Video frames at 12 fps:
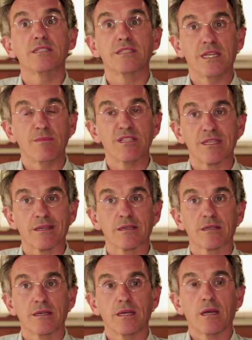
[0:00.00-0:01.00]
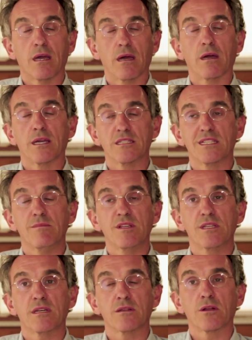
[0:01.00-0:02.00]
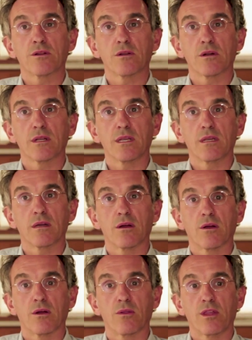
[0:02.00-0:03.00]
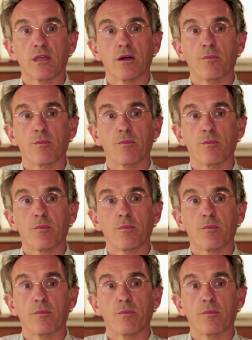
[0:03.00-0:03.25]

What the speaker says: limiting. is limiting not only the